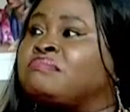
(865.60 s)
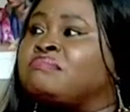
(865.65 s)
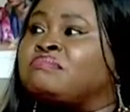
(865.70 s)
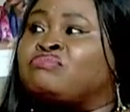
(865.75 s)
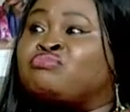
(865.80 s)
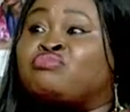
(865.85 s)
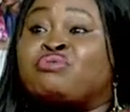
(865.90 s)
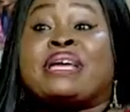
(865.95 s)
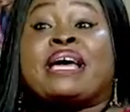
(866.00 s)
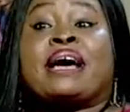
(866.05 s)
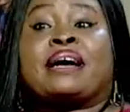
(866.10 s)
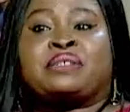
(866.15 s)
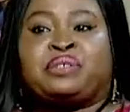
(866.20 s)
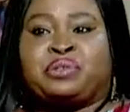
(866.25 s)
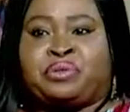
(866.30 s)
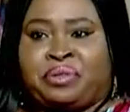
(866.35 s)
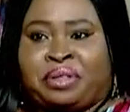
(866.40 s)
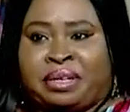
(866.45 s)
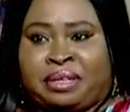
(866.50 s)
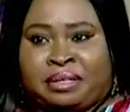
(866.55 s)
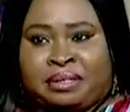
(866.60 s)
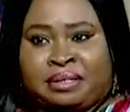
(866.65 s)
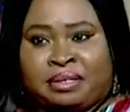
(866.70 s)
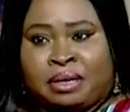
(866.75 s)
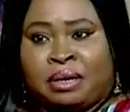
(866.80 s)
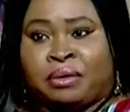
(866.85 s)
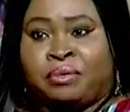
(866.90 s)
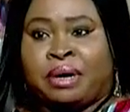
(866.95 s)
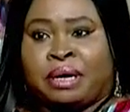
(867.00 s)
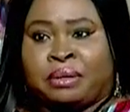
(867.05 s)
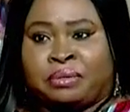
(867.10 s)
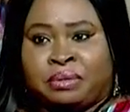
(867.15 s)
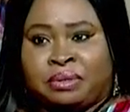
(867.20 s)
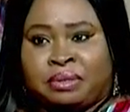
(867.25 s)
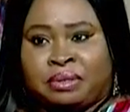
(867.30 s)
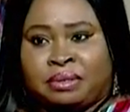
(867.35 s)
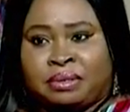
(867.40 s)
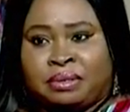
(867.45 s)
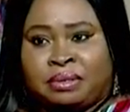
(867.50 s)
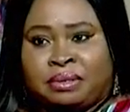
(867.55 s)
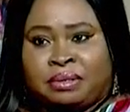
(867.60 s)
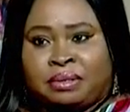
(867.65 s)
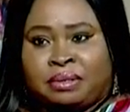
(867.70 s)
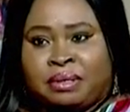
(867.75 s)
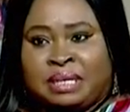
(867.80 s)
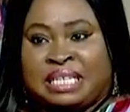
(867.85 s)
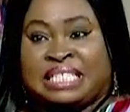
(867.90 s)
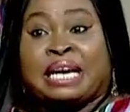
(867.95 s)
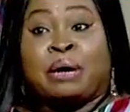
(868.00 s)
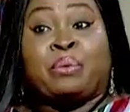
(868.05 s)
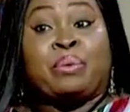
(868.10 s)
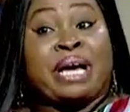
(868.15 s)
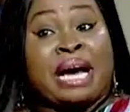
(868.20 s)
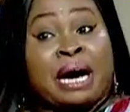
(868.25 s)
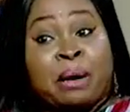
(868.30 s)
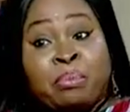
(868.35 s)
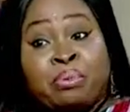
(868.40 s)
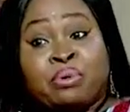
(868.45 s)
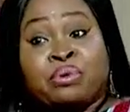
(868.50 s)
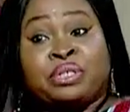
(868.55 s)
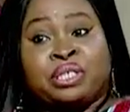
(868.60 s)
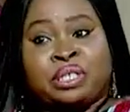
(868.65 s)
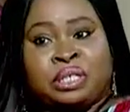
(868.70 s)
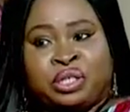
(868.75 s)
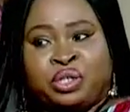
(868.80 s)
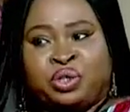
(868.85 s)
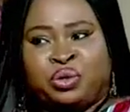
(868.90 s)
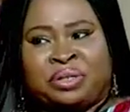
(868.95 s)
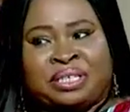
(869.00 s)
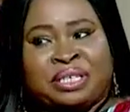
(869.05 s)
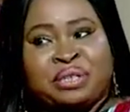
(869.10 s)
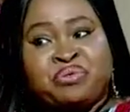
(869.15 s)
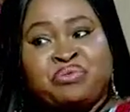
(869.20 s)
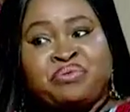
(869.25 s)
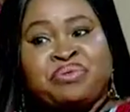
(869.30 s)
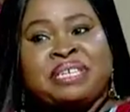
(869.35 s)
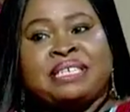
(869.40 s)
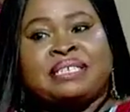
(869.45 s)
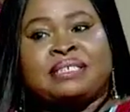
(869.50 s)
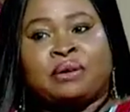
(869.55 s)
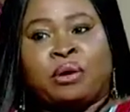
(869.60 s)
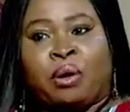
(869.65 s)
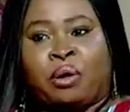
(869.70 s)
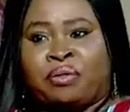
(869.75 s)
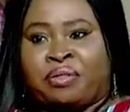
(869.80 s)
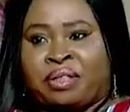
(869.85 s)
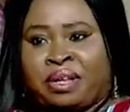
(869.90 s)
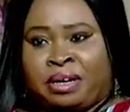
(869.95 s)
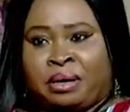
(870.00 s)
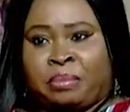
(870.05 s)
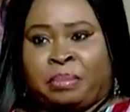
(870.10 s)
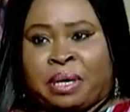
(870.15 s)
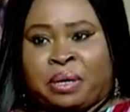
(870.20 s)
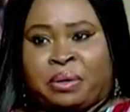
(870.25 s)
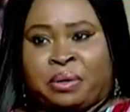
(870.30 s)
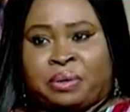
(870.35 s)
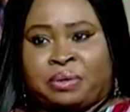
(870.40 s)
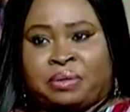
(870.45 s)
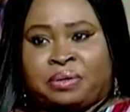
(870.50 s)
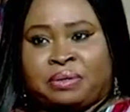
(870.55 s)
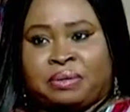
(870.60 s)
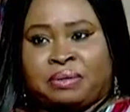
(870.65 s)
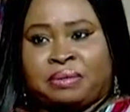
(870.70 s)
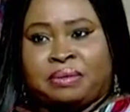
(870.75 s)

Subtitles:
react to things around, is how we approach issues. They read all that about us.